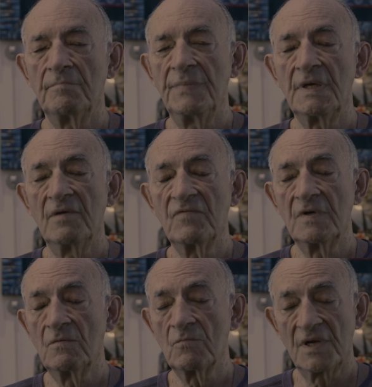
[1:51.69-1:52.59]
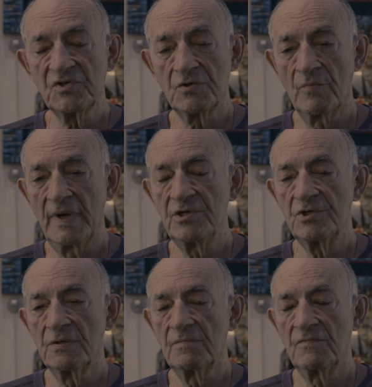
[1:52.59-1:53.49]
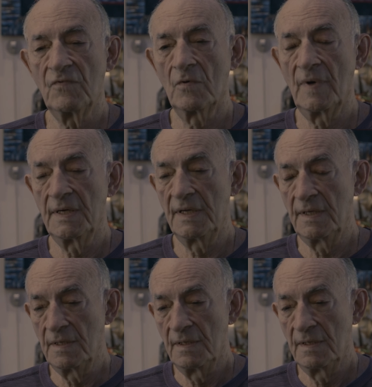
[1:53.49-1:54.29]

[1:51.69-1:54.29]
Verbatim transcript: be given restoration for any